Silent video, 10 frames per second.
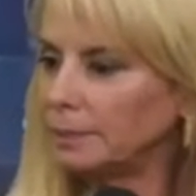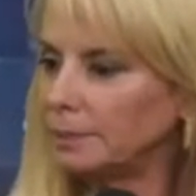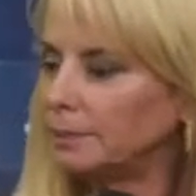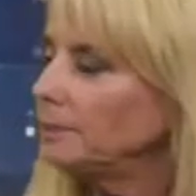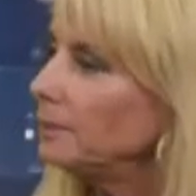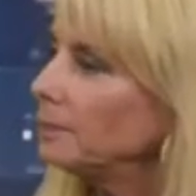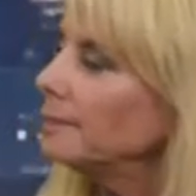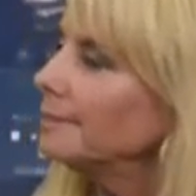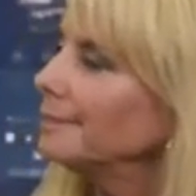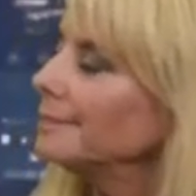
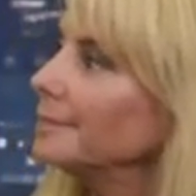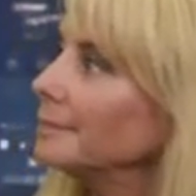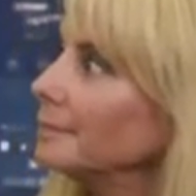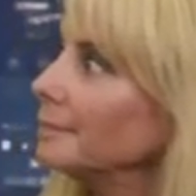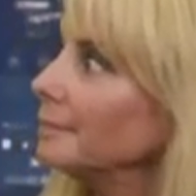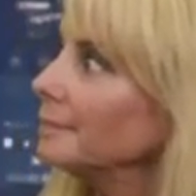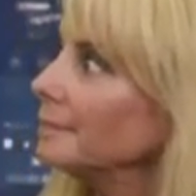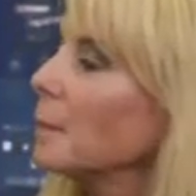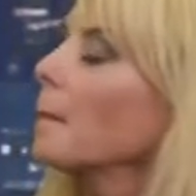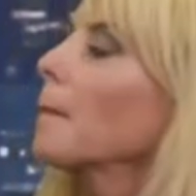[no speech]